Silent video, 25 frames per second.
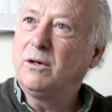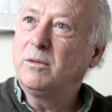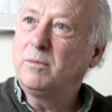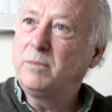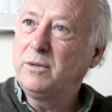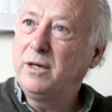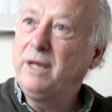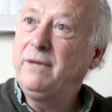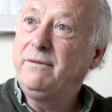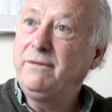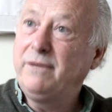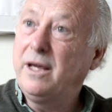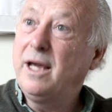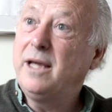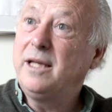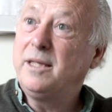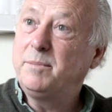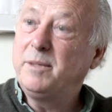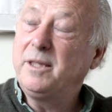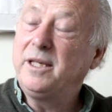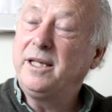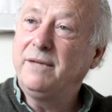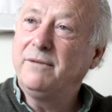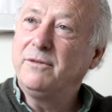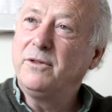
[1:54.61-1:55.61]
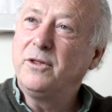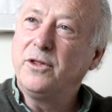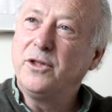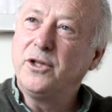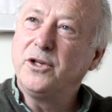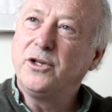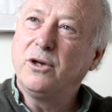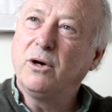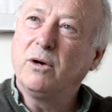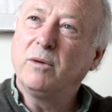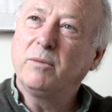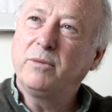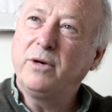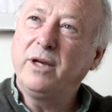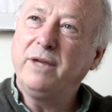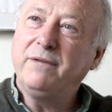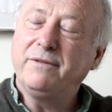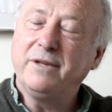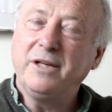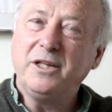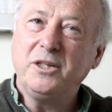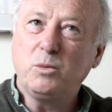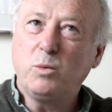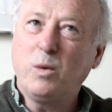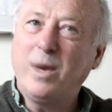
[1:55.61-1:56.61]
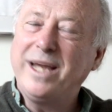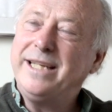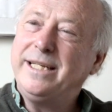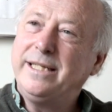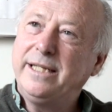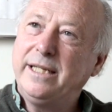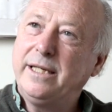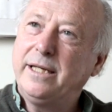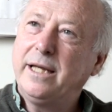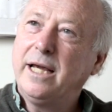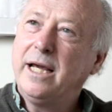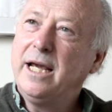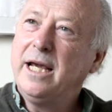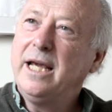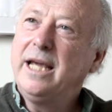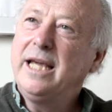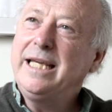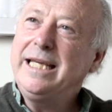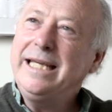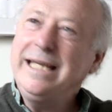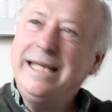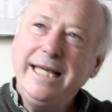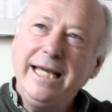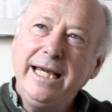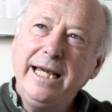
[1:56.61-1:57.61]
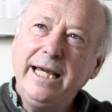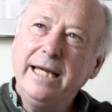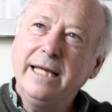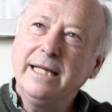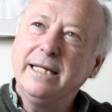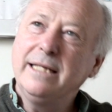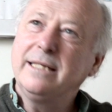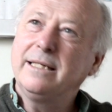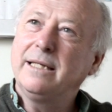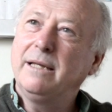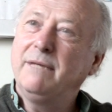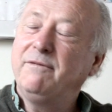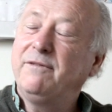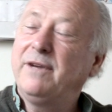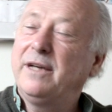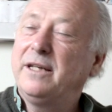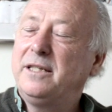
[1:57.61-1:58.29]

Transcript: The Doc Brief, yeah, he's been given the Doc Brief, and he's waited years.